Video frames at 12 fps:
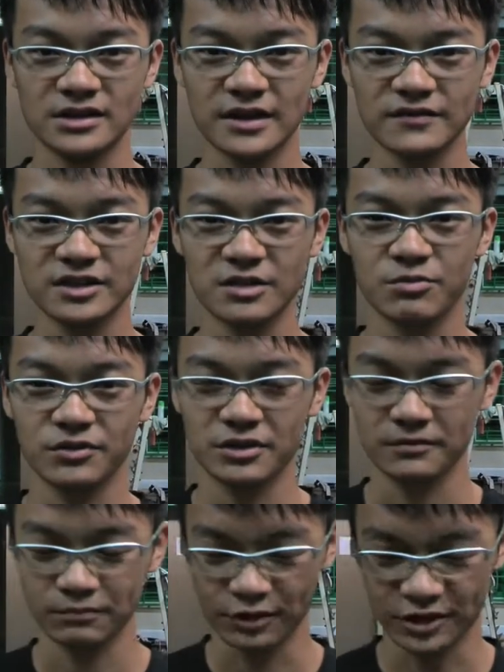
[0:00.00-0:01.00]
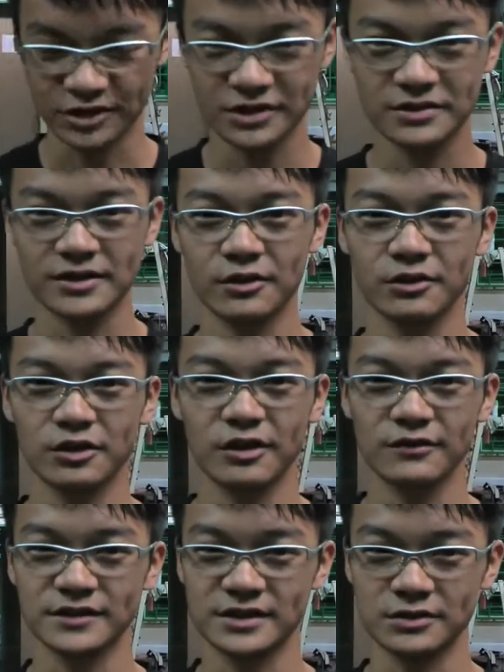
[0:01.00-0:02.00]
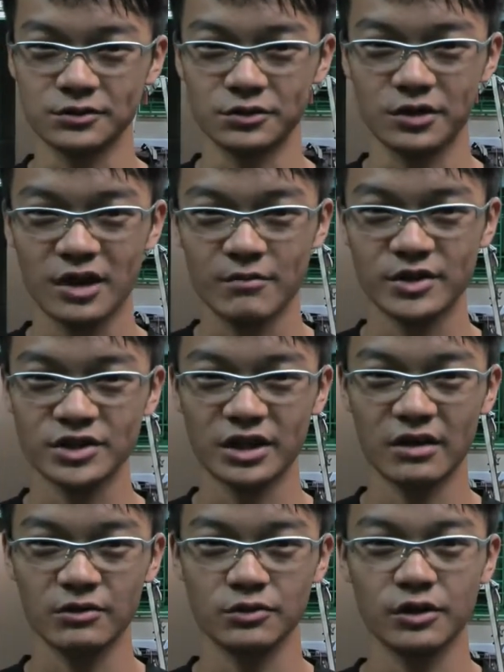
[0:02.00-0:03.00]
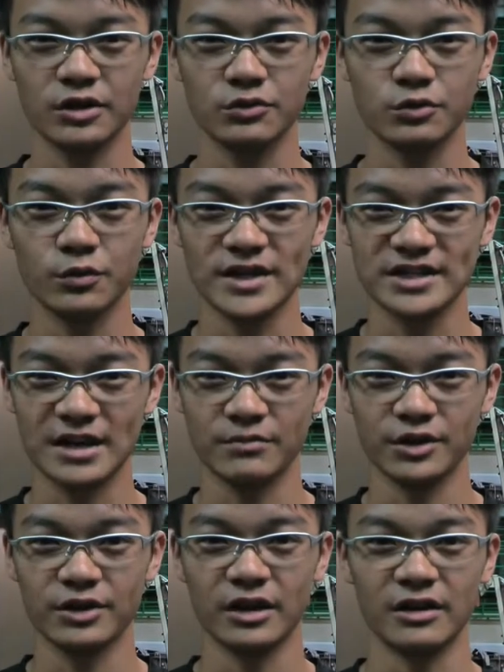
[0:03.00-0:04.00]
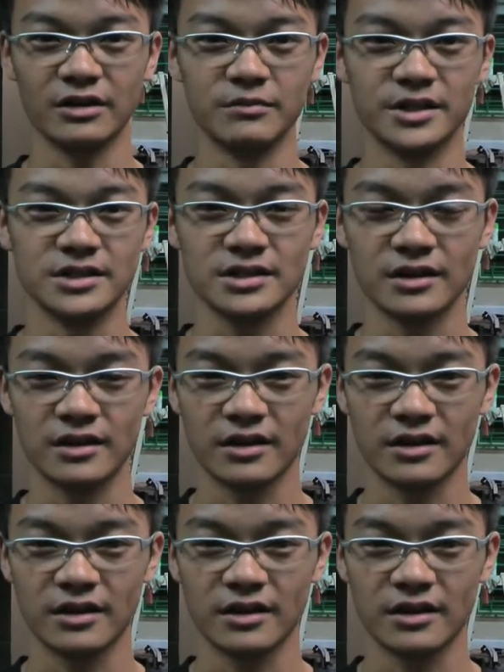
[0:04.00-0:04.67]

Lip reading: Some safety precautions to take note of is to make sure that you do not do weights that are beyond our limits.